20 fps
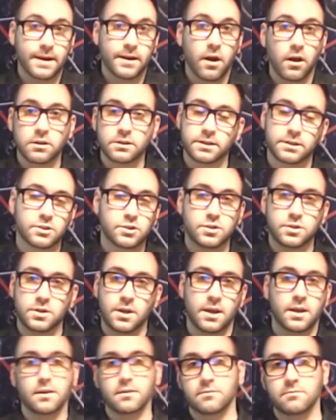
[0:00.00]
My
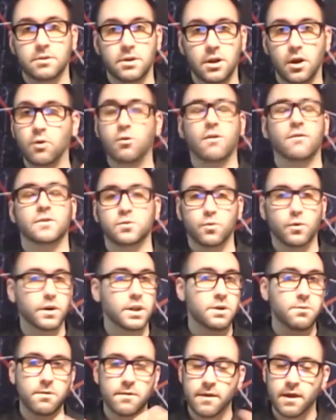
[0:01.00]
knowledge and, whoever's
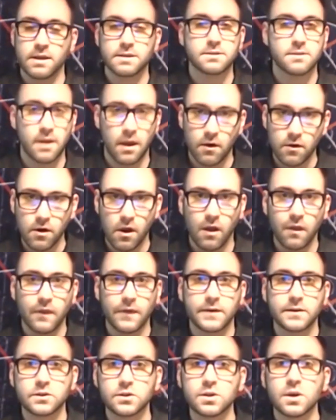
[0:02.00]
working with us, their
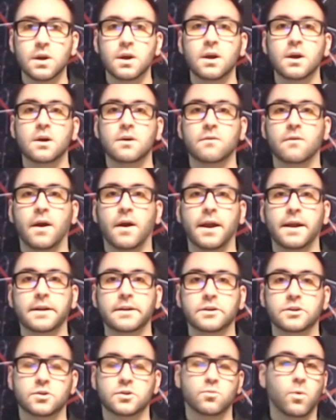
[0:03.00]
knowledge,
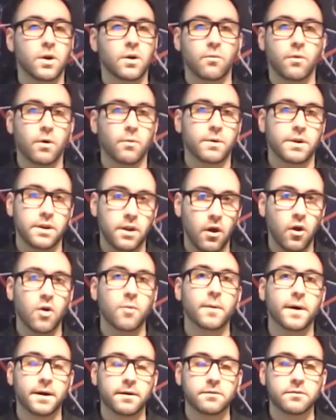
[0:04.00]
right? Just what we
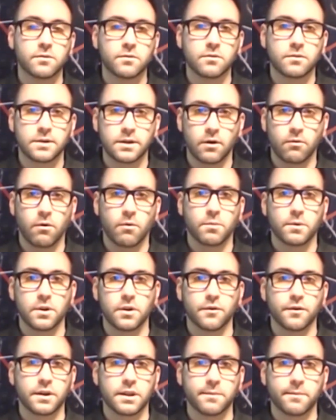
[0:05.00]
know about, what
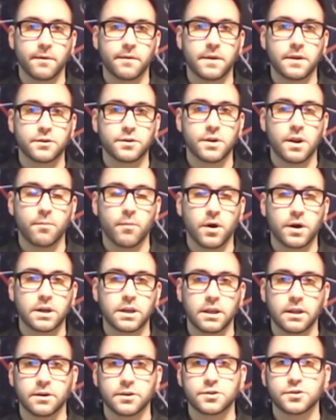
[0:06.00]
we're learning about the internet
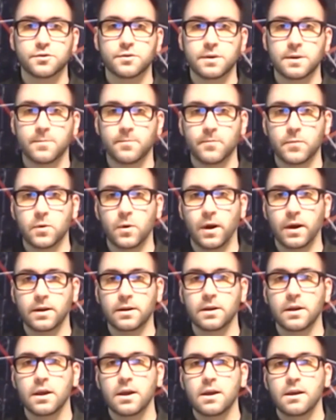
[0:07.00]
marketing industry,
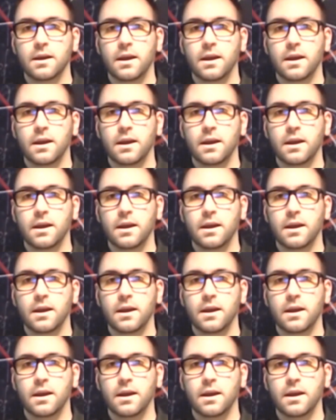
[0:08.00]
right?